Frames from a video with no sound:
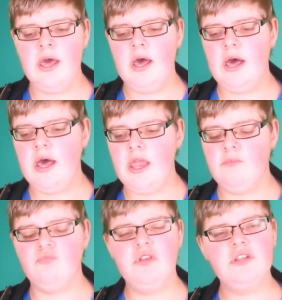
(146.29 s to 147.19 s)
I
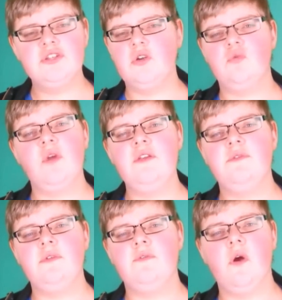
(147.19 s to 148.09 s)
am really so
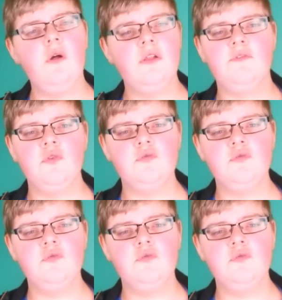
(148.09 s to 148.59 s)
grateful for all of